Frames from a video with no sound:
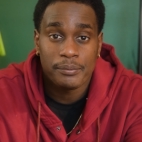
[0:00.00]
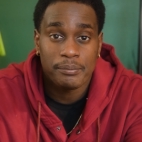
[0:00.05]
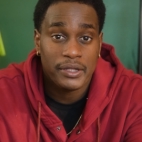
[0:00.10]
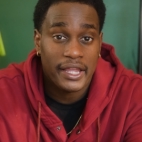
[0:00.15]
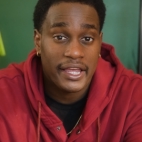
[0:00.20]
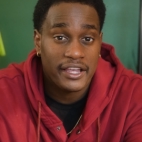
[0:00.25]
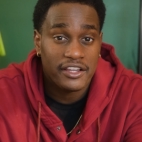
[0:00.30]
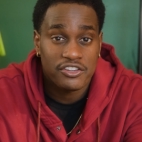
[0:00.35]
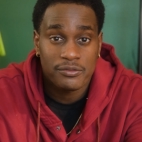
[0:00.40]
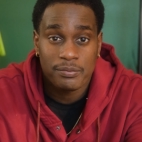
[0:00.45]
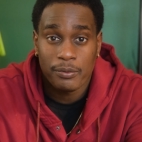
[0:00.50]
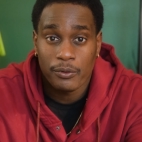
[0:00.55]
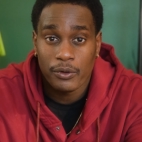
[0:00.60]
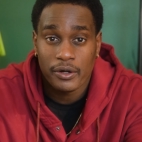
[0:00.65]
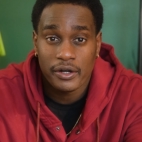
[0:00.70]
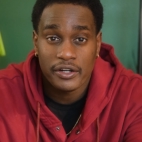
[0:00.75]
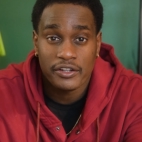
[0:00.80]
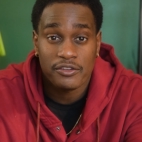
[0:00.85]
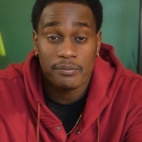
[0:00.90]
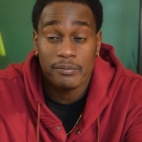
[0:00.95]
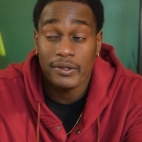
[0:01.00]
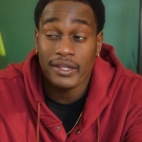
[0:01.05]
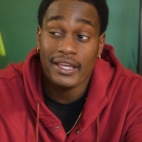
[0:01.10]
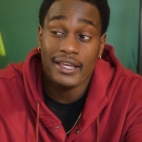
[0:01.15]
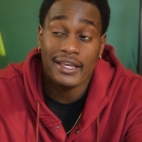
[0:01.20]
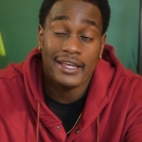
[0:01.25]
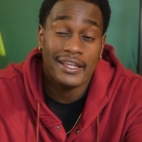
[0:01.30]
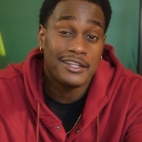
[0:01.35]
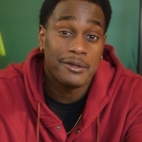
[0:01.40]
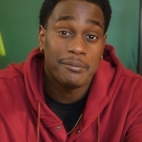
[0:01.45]
playing sports,
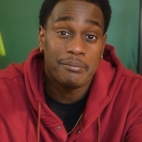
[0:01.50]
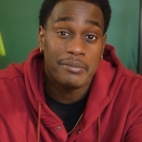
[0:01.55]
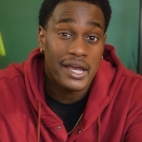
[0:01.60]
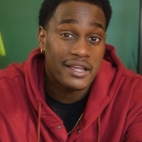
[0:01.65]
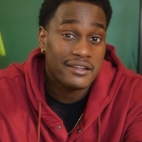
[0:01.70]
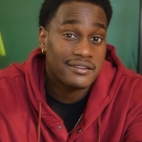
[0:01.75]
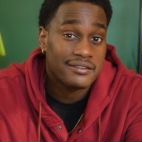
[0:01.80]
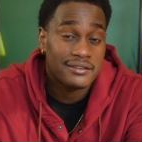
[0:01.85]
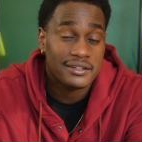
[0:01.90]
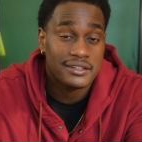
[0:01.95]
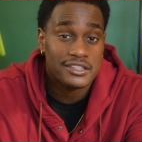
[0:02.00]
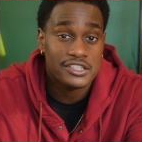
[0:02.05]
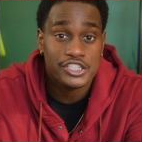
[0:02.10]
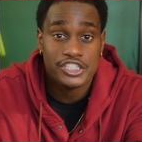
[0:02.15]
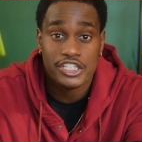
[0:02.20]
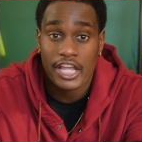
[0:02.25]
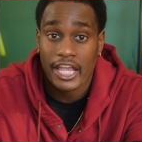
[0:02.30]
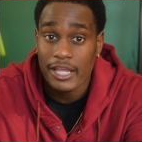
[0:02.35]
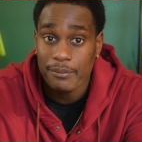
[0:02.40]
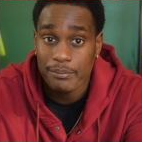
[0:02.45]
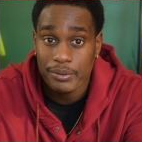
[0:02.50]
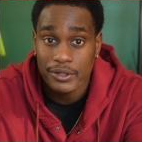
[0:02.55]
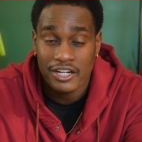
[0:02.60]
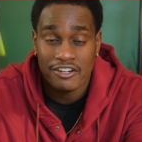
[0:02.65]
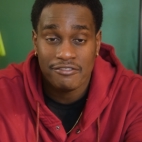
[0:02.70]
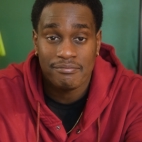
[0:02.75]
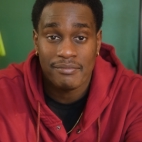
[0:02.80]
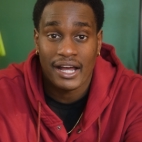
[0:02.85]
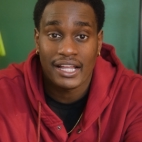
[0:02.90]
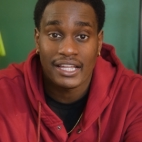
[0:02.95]
being in the best shape
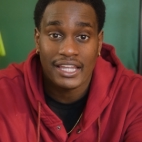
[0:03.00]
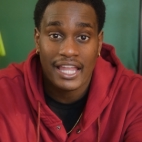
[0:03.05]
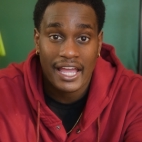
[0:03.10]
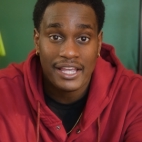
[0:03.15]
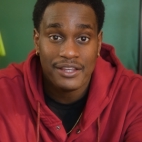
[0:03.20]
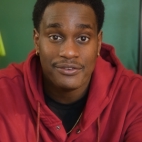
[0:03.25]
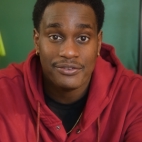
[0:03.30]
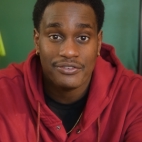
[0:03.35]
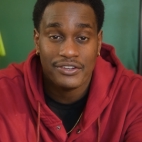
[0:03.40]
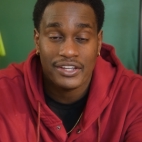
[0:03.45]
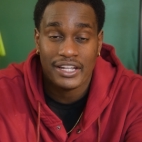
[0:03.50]
of my life.